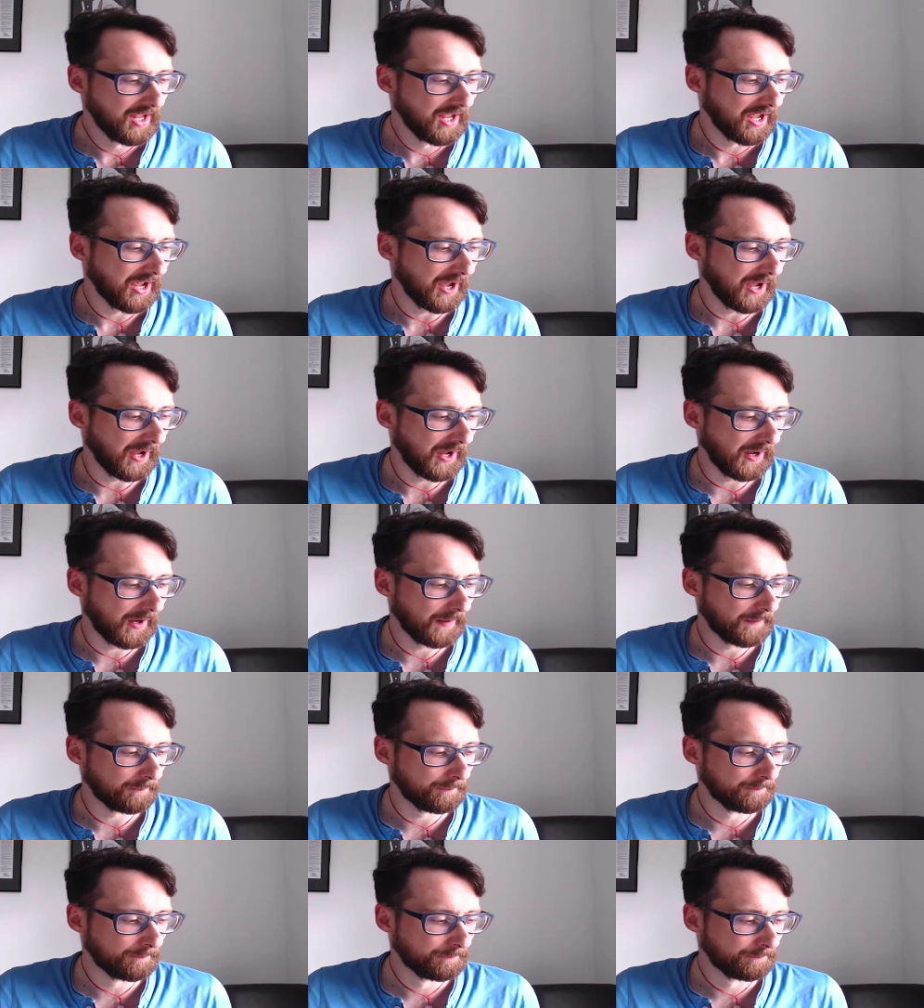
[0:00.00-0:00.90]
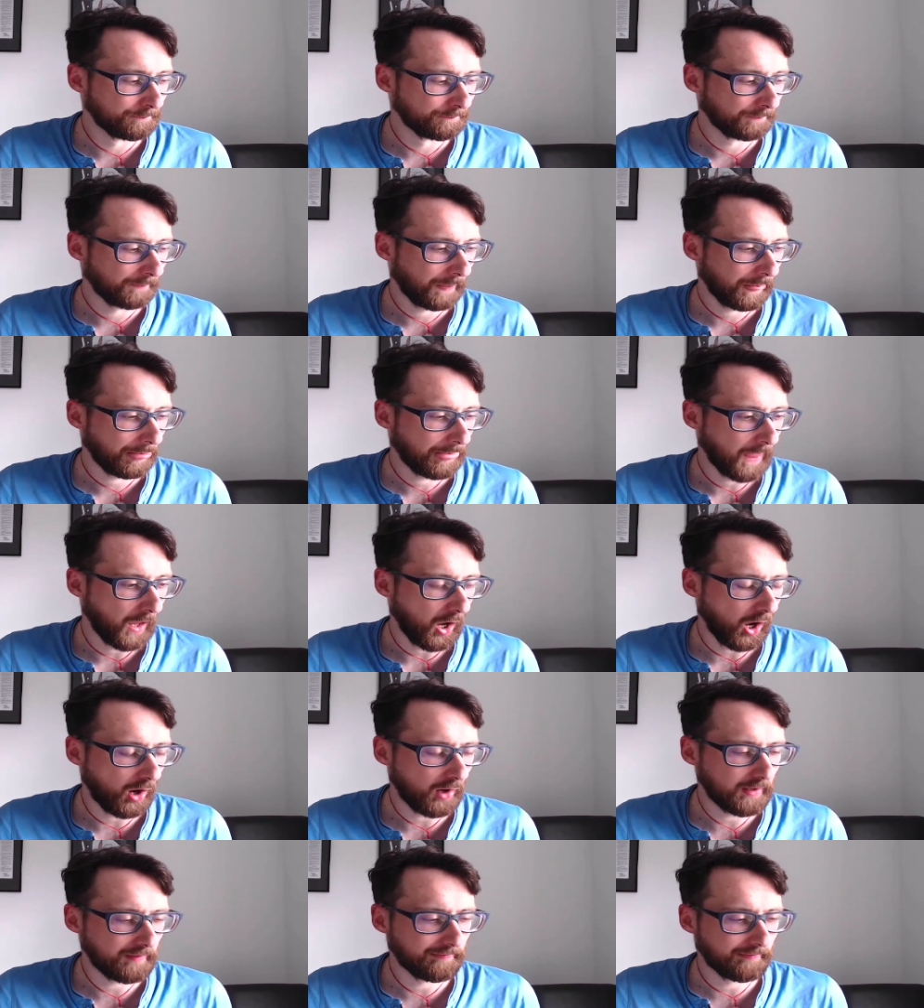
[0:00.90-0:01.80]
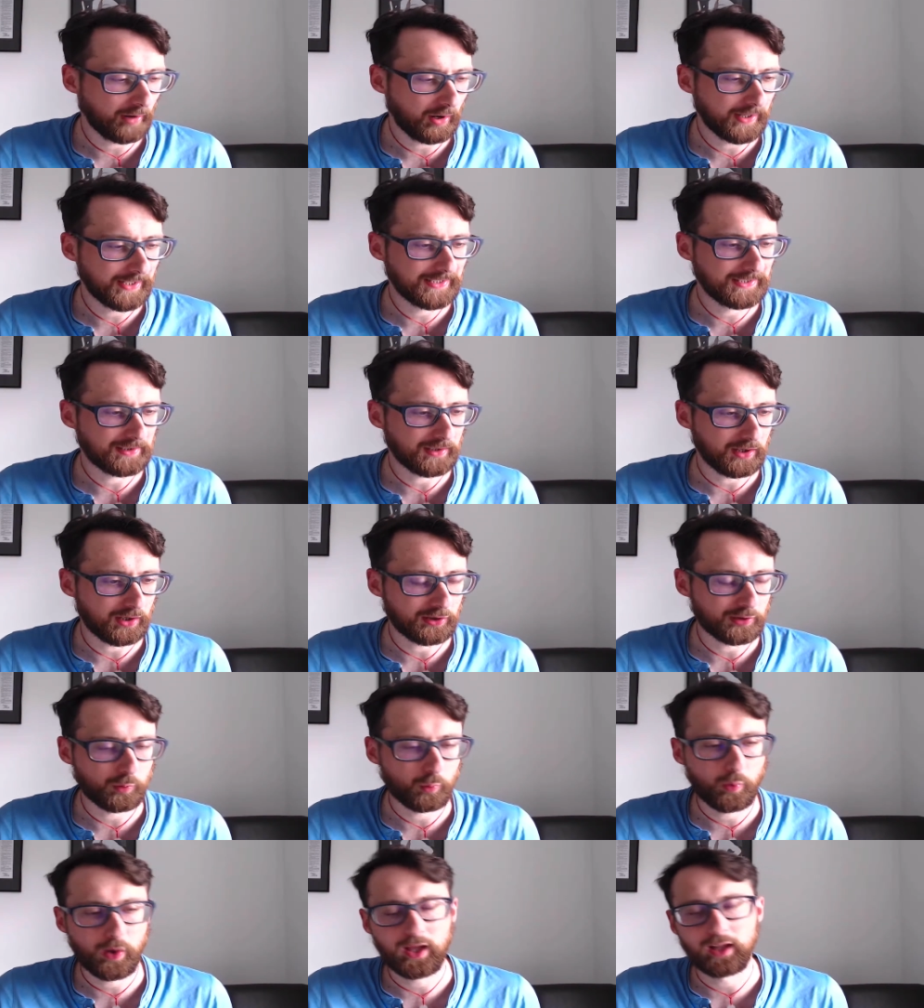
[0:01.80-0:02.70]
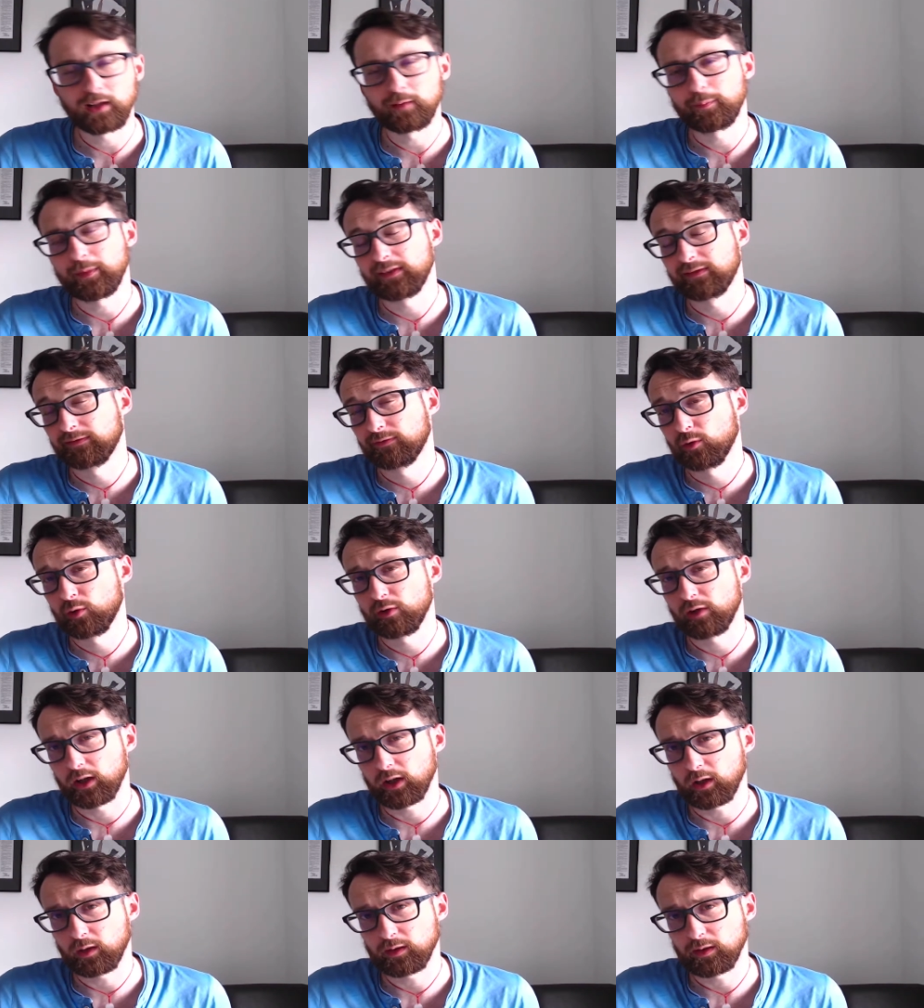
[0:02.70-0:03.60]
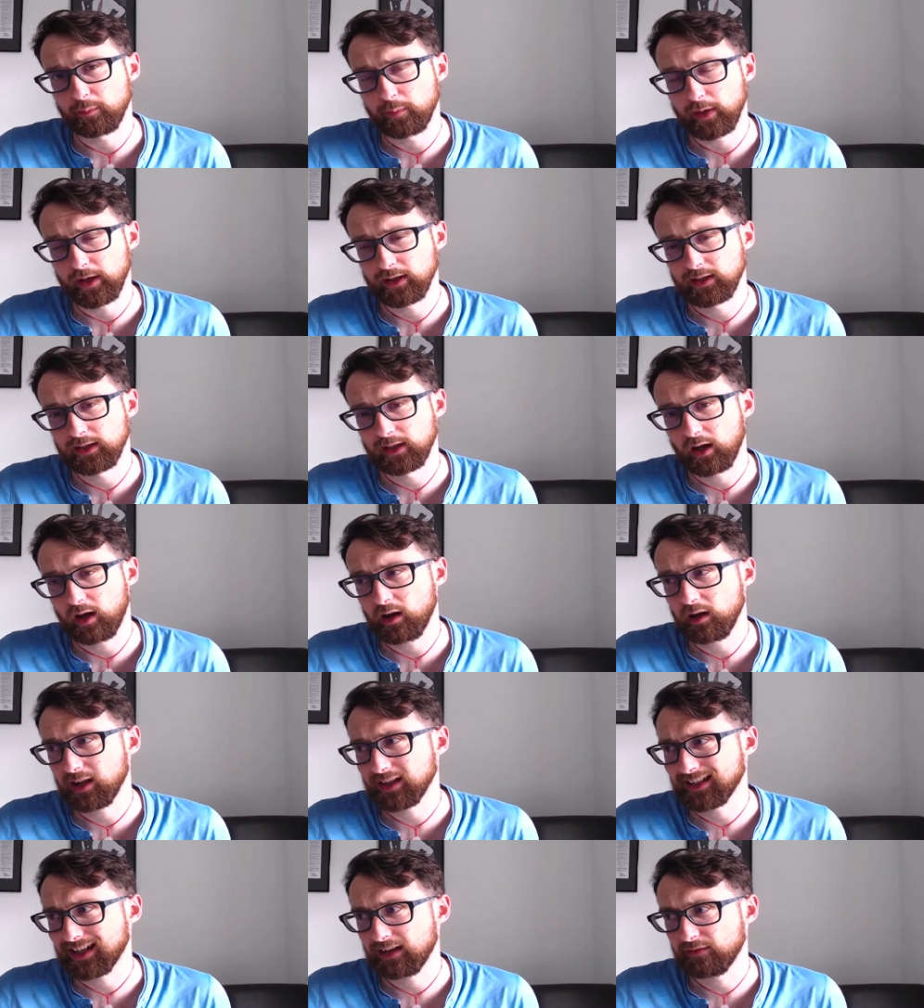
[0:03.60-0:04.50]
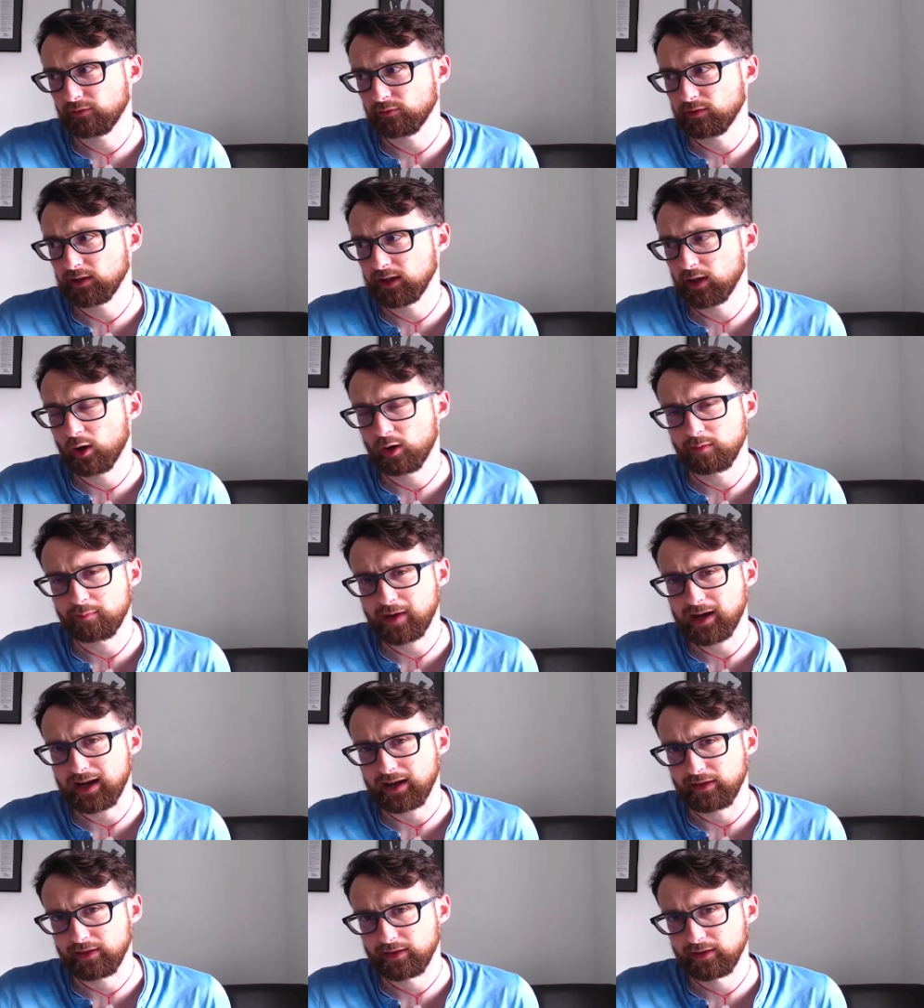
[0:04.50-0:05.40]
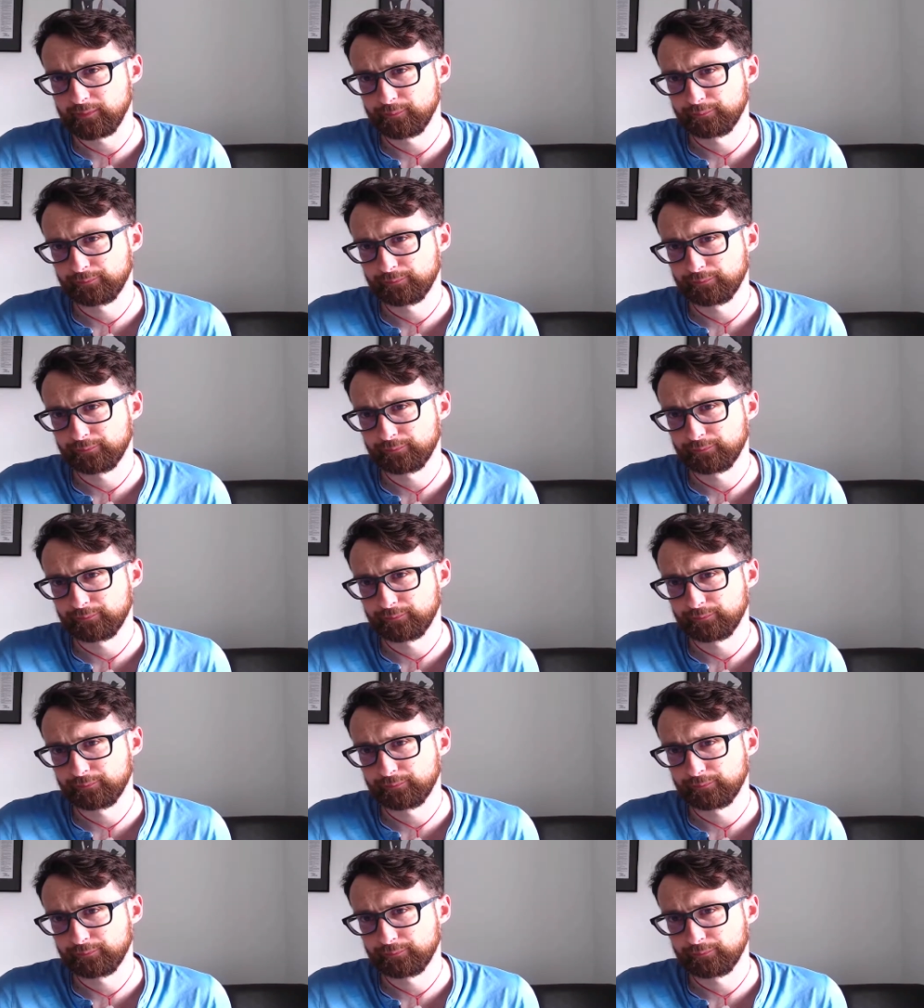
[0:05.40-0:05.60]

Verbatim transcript: Um, I find as well, before I go to bed, I like to have a really hot bath.